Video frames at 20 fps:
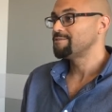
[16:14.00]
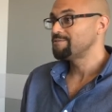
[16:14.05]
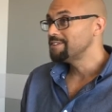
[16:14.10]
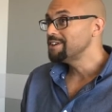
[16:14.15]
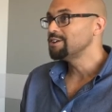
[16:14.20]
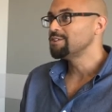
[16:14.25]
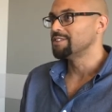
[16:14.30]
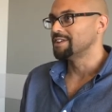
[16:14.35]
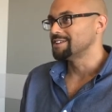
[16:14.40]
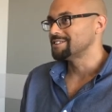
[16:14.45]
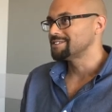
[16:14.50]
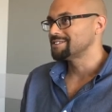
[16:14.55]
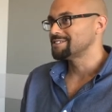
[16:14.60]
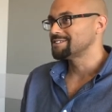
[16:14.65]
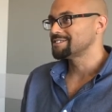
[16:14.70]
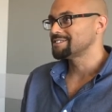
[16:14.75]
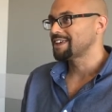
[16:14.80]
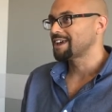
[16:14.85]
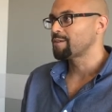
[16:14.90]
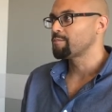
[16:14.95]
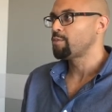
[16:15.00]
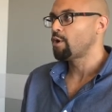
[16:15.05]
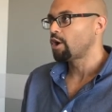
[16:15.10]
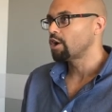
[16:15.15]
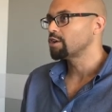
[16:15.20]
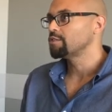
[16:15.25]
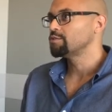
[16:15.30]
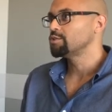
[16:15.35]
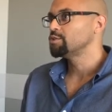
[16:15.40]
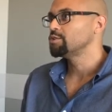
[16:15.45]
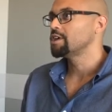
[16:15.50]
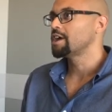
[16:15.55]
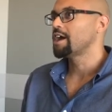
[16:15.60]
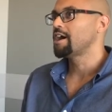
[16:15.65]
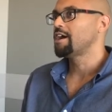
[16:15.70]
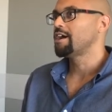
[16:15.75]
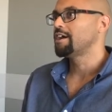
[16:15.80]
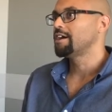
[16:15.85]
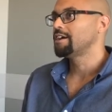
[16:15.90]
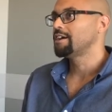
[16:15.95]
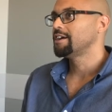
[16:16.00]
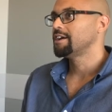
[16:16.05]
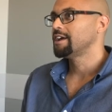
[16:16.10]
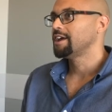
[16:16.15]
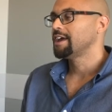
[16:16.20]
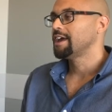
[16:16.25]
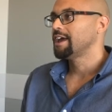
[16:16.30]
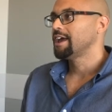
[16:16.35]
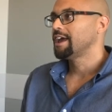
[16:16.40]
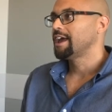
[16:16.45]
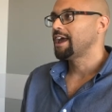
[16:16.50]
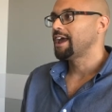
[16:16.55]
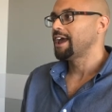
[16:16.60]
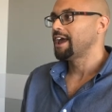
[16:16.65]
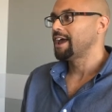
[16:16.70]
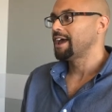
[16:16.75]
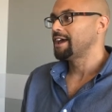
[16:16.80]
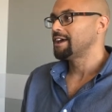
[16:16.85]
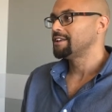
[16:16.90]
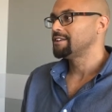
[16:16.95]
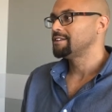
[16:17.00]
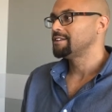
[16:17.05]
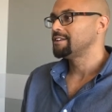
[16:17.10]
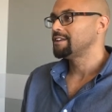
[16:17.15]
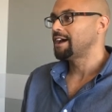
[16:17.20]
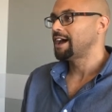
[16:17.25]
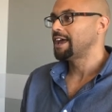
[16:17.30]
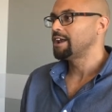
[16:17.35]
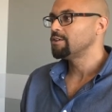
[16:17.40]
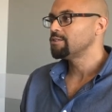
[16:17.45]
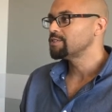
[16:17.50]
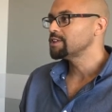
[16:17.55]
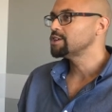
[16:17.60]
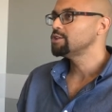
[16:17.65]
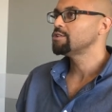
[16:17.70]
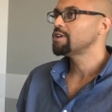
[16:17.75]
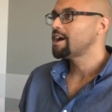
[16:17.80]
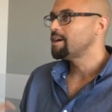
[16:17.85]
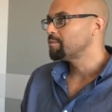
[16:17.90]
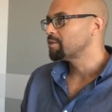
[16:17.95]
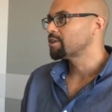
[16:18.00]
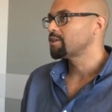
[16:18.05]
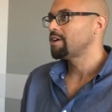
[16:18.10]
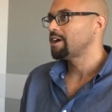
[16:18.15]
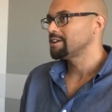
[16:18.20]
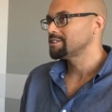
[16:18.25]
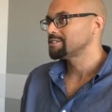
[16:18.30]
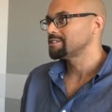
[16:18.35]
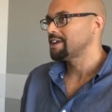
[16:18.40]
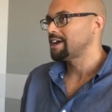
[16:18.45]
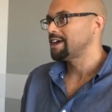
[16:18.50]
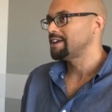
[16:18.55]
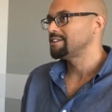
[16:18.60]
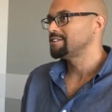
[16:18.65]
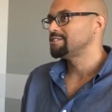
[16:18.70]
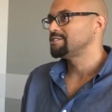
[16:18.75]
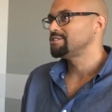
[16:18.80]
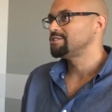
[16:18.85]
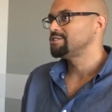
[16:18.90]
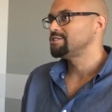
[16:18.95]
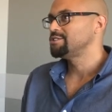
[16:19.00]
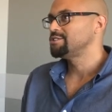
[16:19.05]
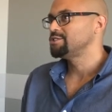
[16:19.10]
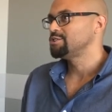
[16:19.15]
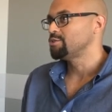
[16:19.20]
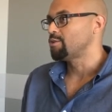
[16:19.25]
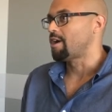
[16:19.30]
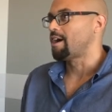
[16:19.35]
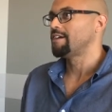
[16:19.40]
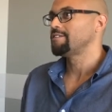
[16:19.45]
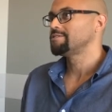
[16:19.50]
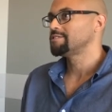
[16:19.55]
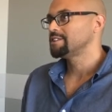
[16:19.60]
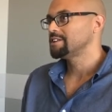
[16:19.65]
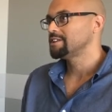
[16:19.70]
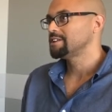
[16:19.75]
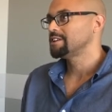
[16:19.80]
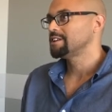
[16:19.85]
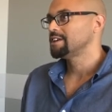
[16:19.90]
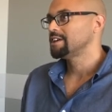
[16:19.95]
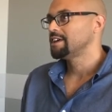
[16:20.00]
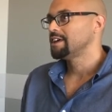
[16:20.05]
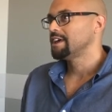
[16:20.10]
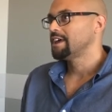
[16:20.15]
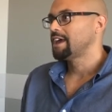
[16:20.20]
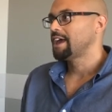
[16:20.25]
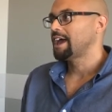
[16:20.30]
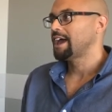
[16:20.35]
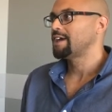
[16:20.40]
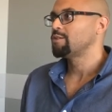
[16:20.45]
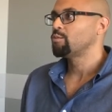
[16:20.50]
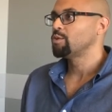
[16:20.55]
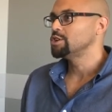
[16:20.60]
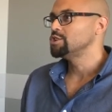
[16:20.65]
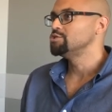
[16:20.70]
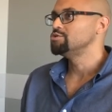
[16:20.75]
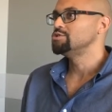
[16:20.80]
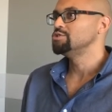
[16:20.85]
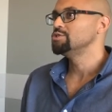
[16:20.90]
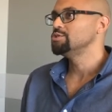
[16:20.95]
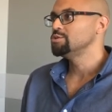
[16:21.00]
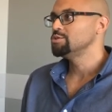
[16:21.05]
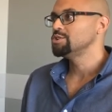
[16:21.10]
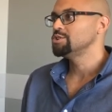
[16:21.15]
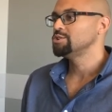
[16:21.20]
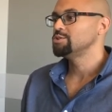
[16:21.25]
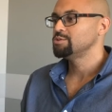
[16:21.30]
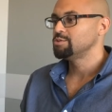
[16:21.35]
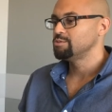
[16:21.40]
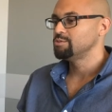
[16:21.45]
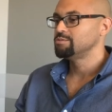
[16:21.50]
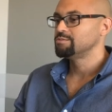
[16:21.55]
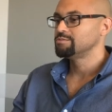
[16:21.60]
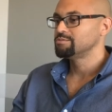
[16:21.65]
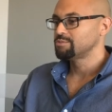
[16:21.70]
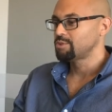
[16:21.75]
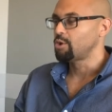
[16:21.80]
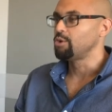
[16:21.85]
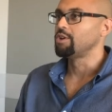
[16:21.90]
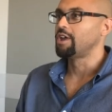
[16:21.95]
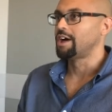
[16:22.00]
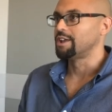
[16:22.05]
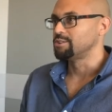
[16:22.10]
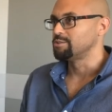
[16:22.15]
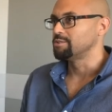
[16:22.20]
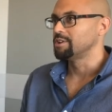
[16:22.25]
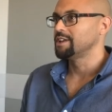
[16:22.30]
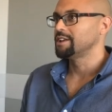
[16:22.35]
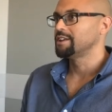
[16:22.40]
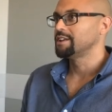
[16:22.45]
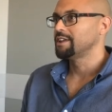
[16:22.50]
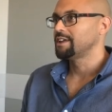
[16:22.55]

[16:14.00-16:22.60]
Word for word: feel this. This is like part of who they are. And I don't think you come across that too often. And when you do, you hold on to it